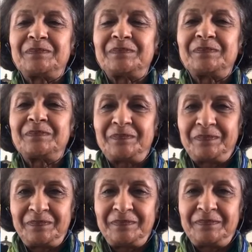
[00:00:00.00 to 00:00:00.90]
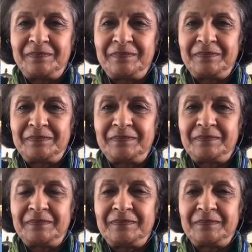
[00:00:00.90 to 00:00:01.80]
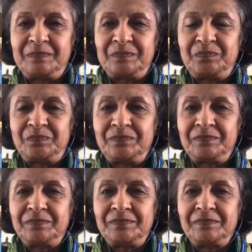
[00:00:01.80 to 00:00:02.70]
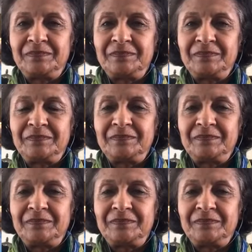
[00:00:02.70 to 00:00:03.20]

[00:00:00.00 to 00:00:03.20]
(not speaking)